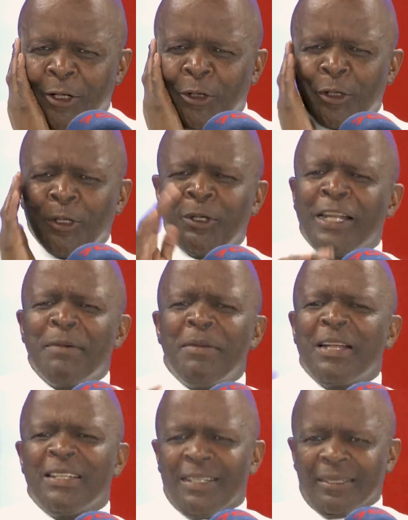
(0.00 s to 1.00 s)
You can
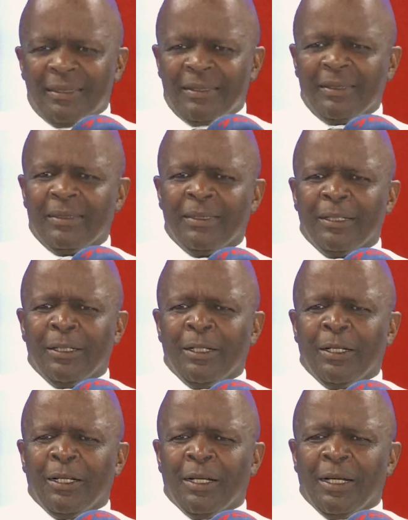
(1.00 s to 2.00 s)
imagine,
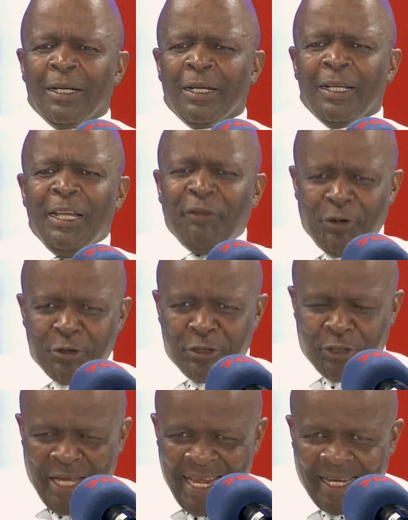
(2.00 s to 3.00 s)
if you
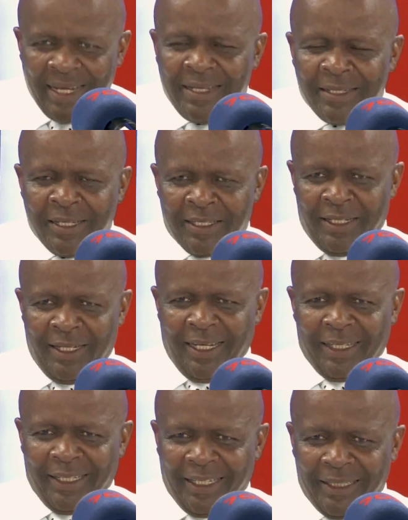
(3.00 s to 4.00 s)
take a decision
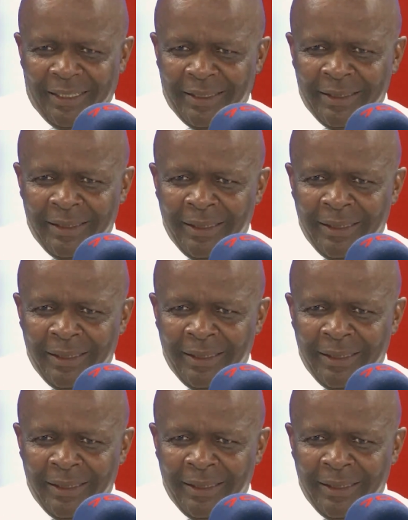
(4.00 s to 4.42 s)
like that,